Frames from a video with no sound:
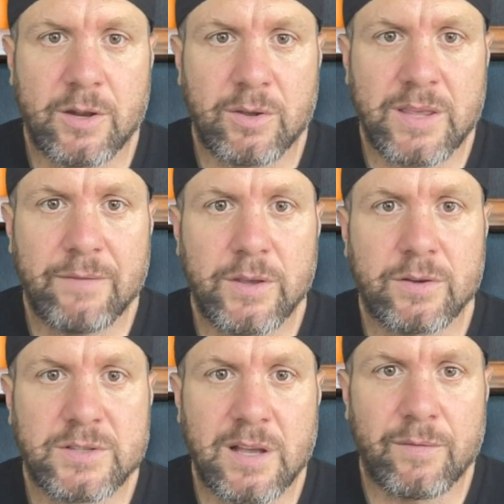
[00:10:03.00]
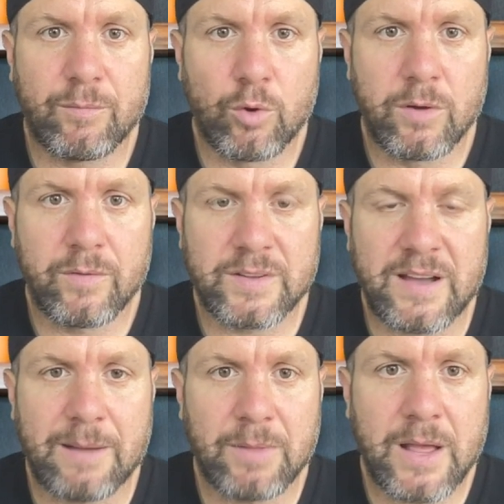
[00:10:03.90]
giving yourself more of a
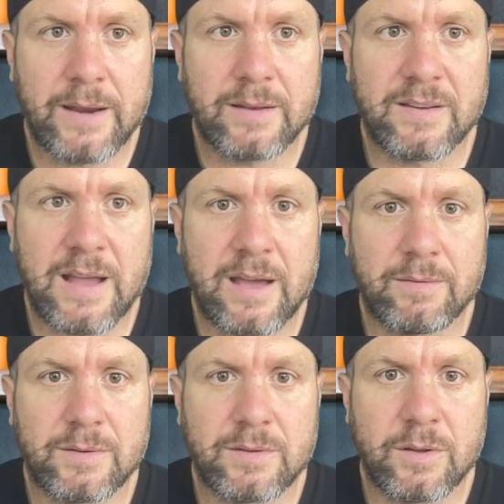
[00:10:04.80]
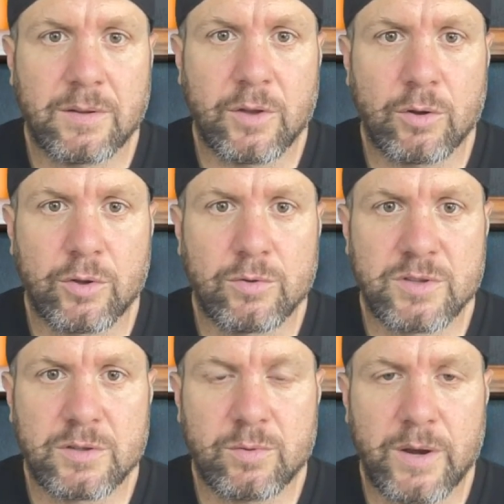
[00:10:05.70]
timeline to not, use
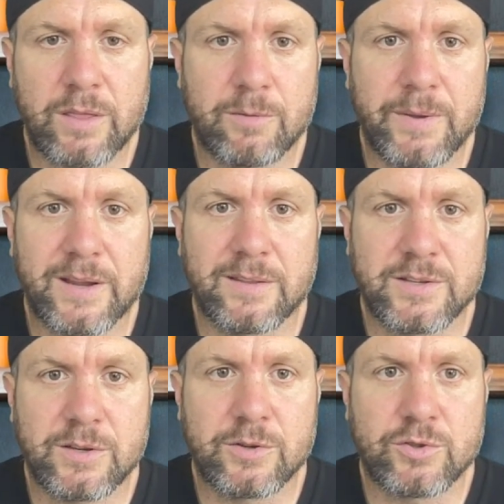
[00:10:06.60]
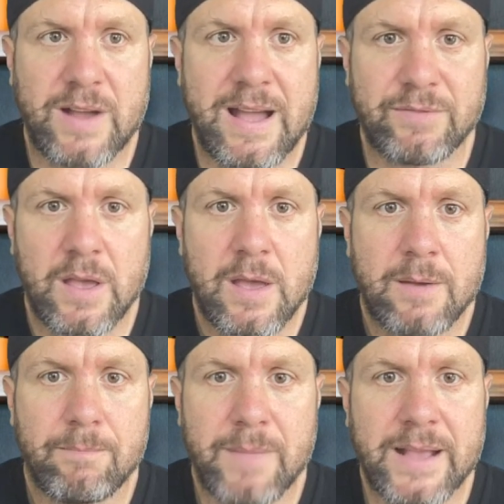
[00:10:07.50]
the 23rd pick in this year's draft
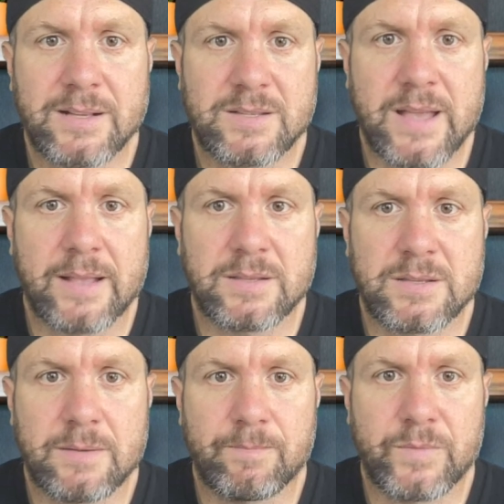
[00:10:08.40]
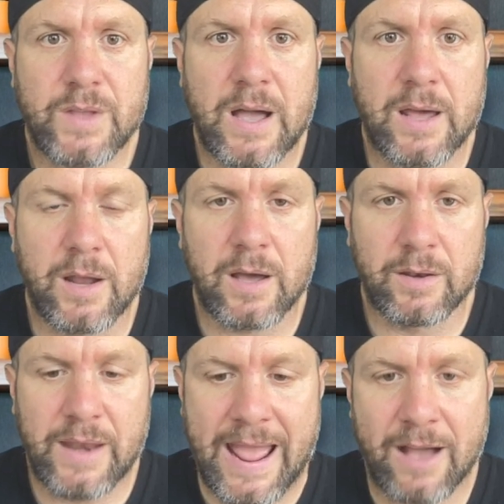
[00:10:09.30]
makes sense on a
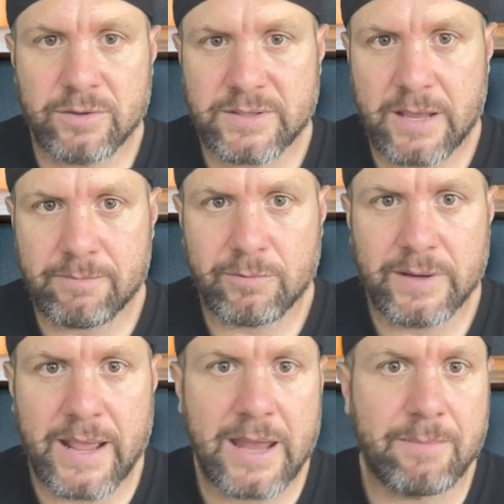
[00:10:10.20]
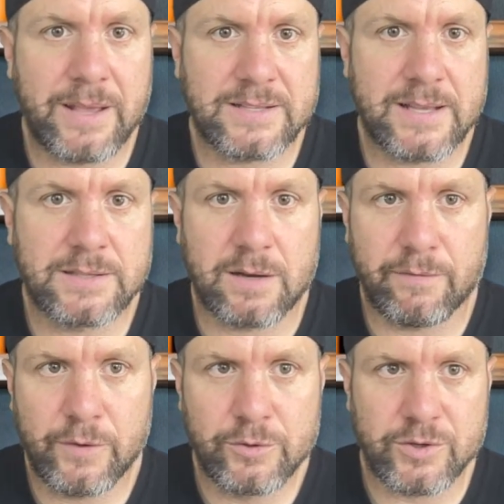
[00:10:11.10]
now standpoint, and it makes sense on a
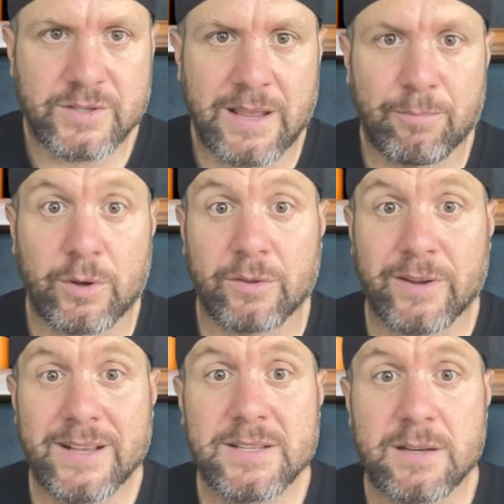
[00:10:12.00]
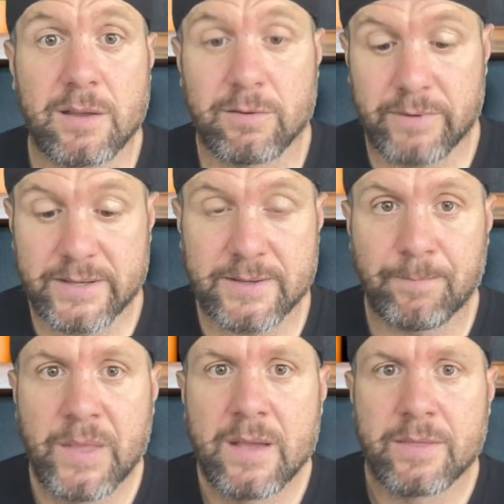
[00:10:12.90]
future standpoint. There is another
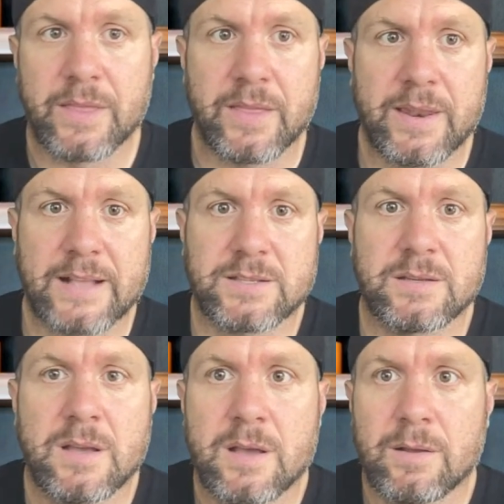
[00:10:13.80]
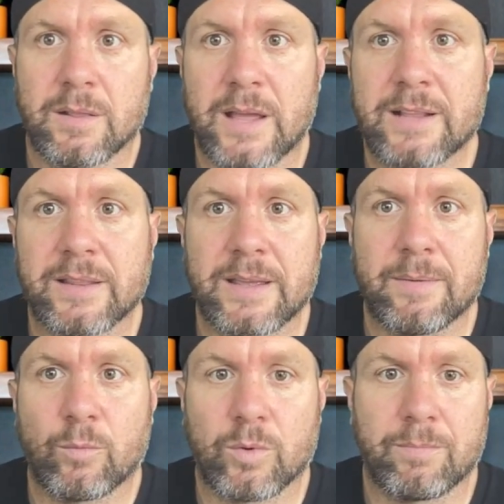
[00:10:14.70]
reason that the Nets likely
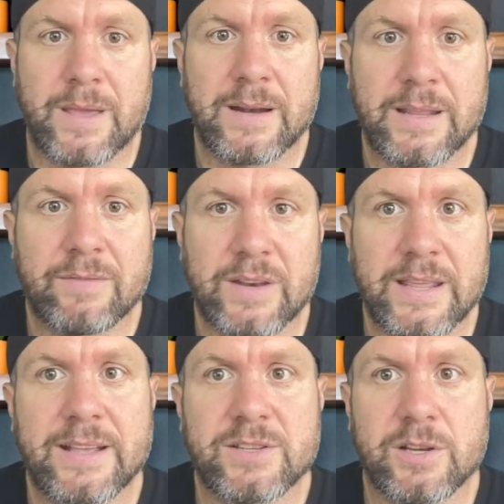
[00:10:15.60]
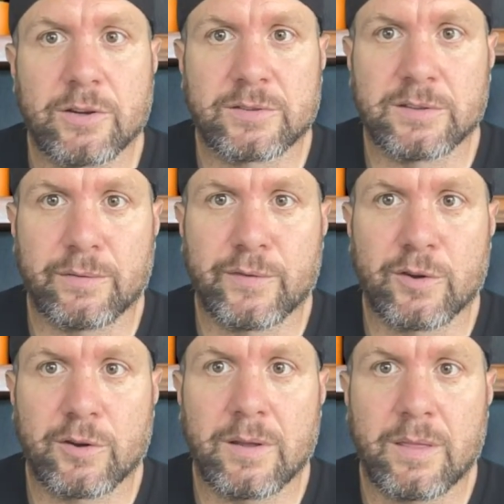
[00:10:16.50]
were made it even easier to
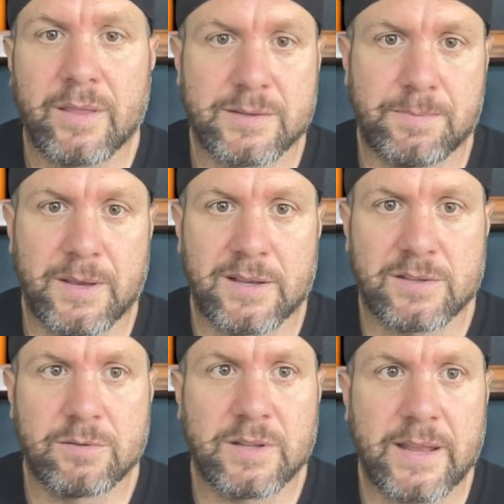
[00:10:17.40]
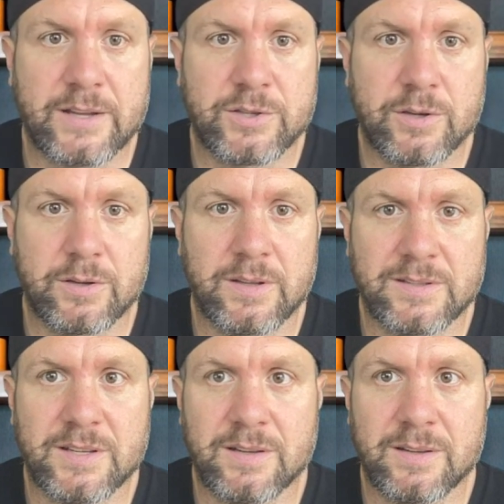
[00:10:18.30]
defer this pick to the next year,
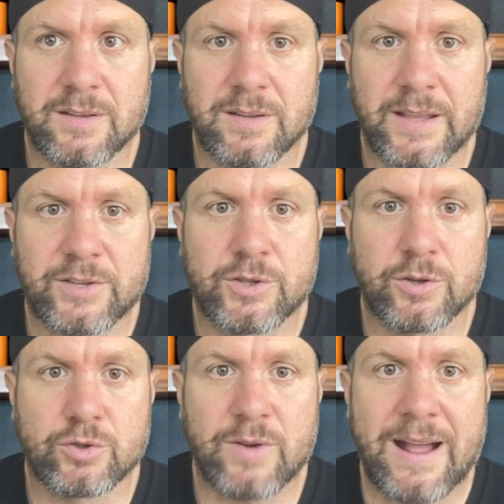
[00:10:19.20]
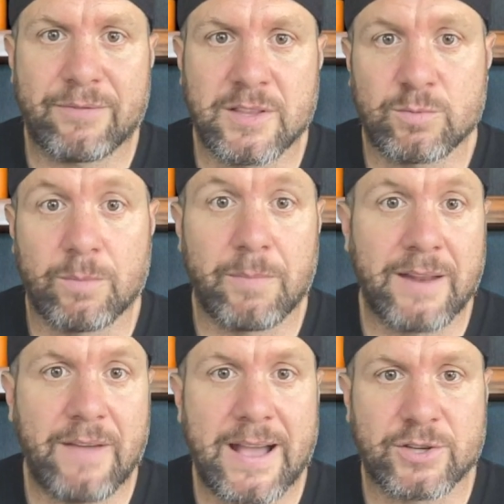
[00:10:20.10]
to next year's draft. And this one
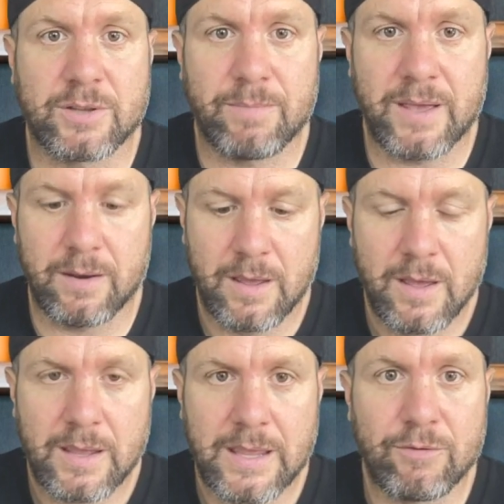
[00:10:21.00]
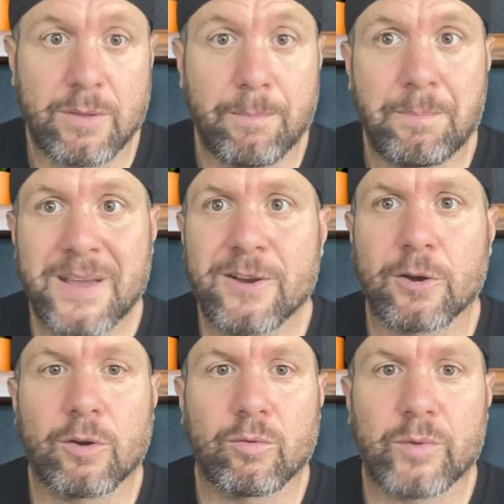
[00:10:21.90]
might have actually been even the
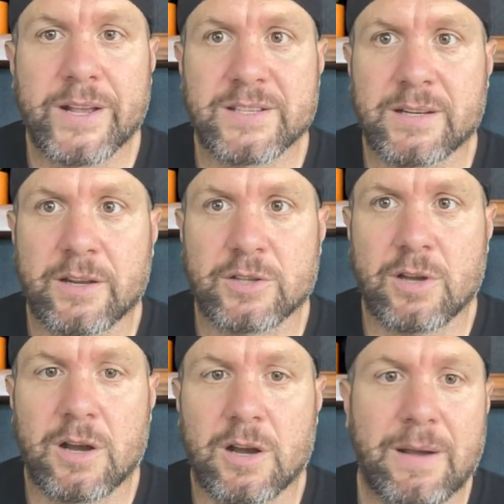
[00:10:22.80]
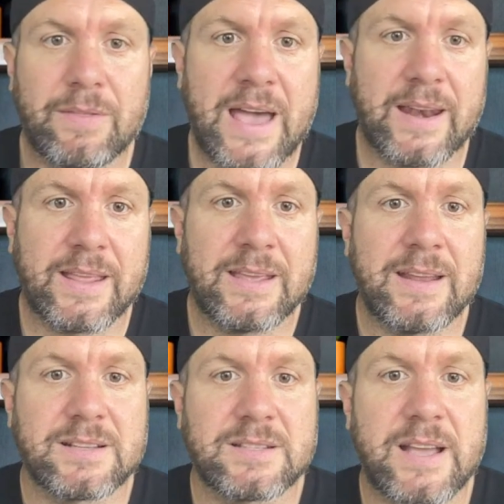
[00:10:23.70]
bigger reason. Going to talk about that
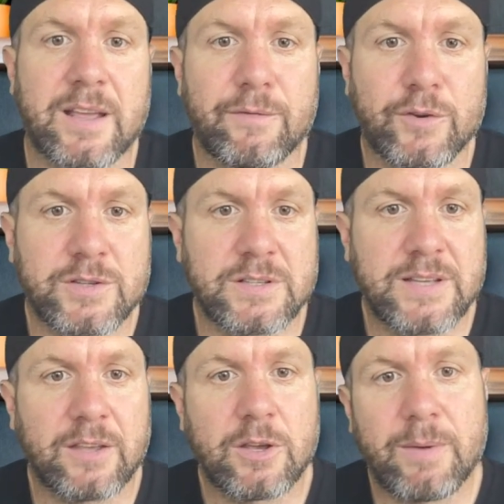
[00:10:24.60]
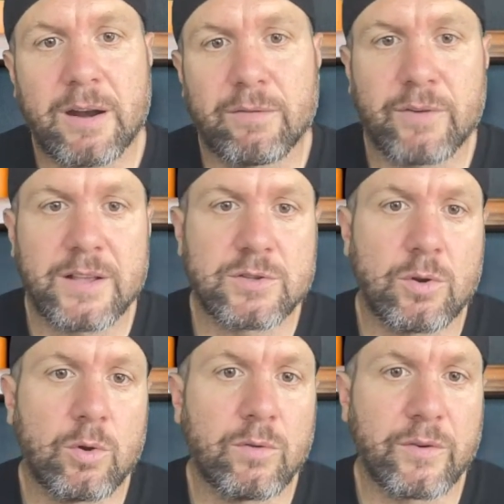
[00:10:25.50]
in a second. First, going to tell you about our friends
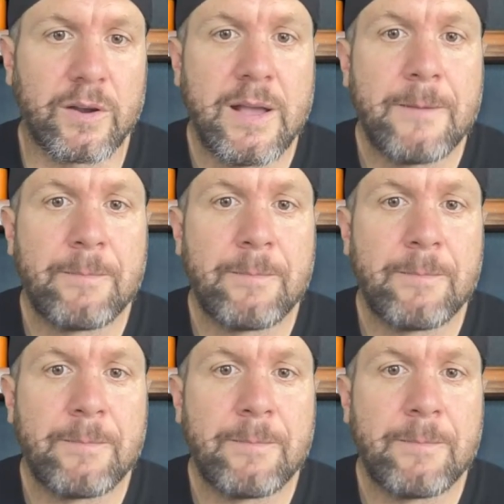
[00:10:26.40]
over